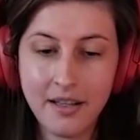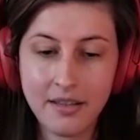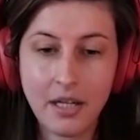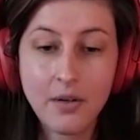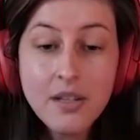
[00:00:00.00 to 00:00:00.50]

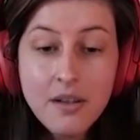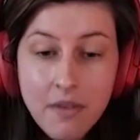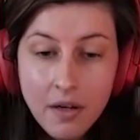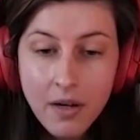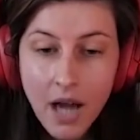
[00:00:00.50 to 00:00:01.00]
there is a
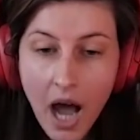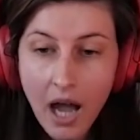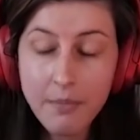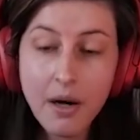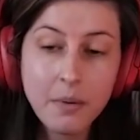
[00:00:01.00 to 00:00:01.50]
very
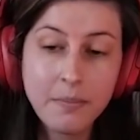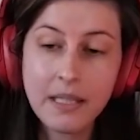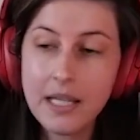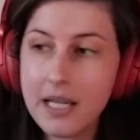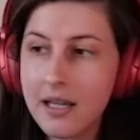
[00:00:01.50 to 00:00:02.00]
high
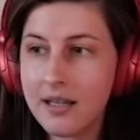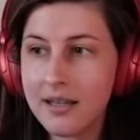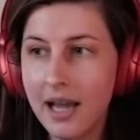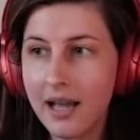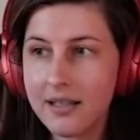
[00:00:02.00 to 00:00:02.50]
probability
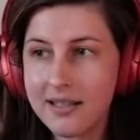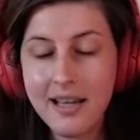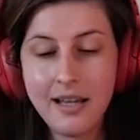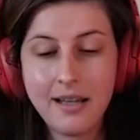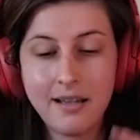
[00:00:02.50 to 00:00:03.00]
that,
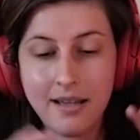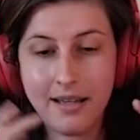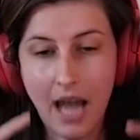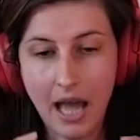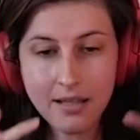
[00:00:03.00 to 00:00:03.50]

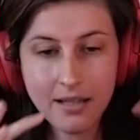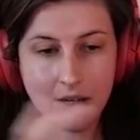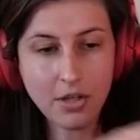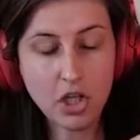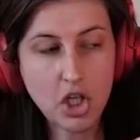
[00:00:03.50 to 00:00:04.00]
yes,
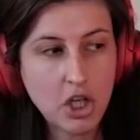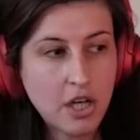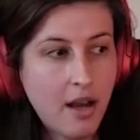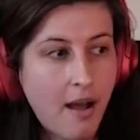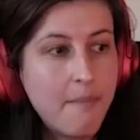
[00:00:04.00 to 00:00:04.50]
there's a
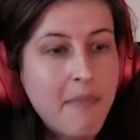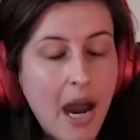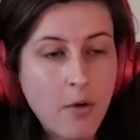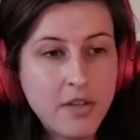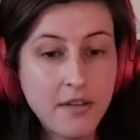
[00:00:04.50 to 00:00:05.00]
certain
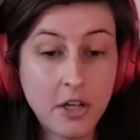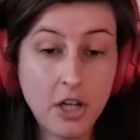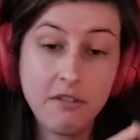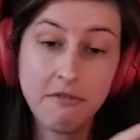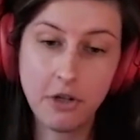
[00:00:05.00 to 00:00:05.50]
amount of
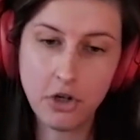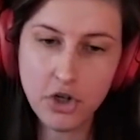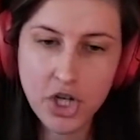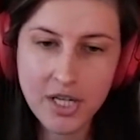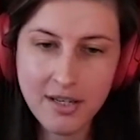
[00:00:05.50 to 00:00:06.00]

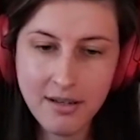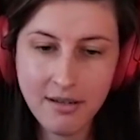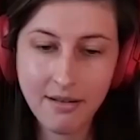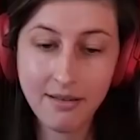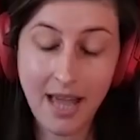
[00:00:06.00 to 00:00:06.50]
conversion
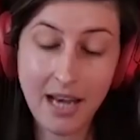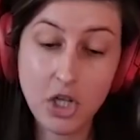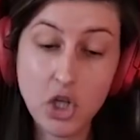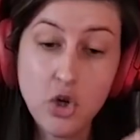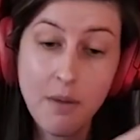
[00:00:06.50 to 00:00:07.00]
that is
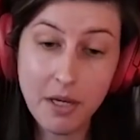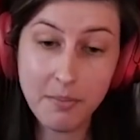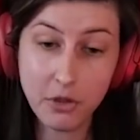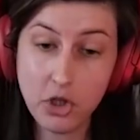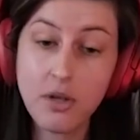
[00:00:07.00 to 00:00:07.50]

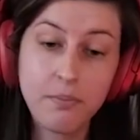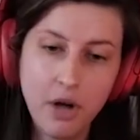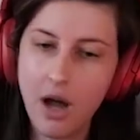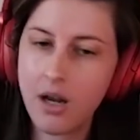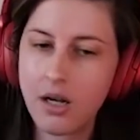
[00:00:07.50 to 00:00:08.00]
attributable to the
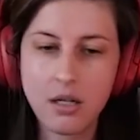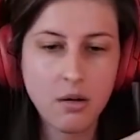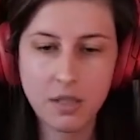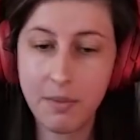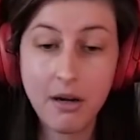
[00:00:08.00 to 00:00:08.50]
product
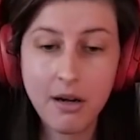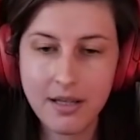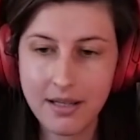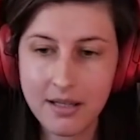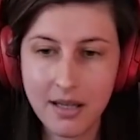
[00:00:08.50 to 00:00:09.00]
experience
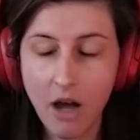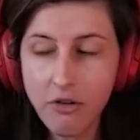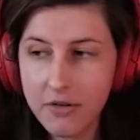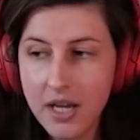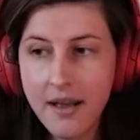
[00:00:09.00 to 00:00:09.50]
itself.